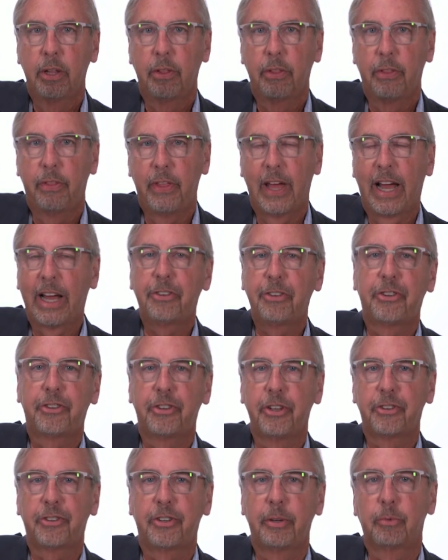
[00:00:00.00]
That
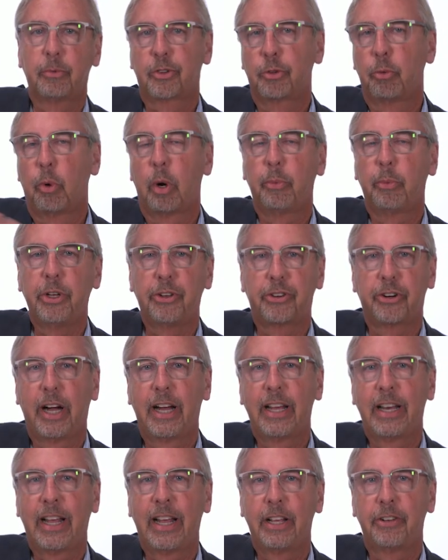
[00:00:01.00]
system is what we
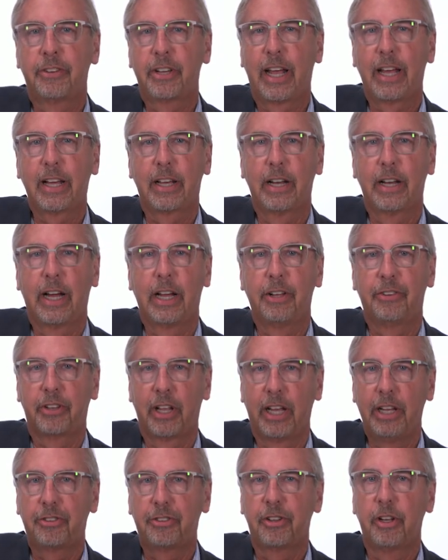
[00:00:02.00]
try to antagonize,
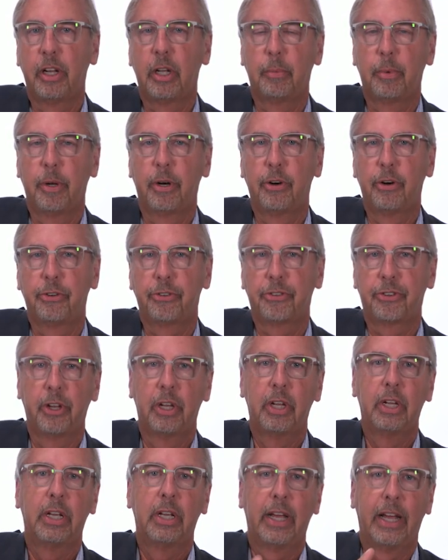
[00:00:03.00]
ACE inhibitors
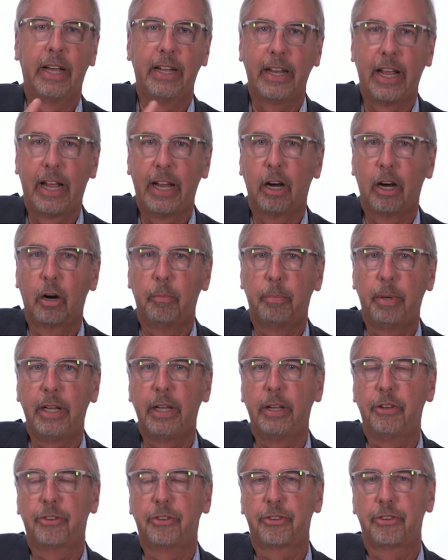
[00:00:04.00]
and
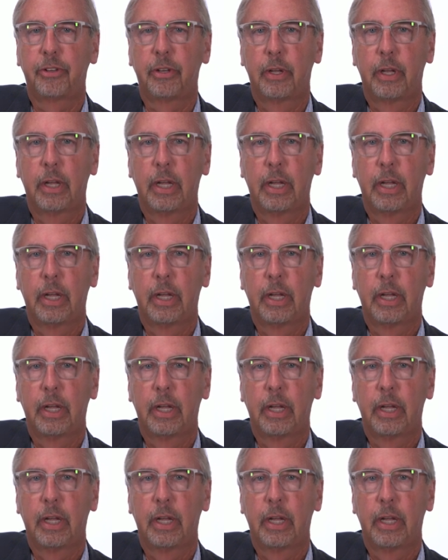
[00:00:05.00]
ARBs.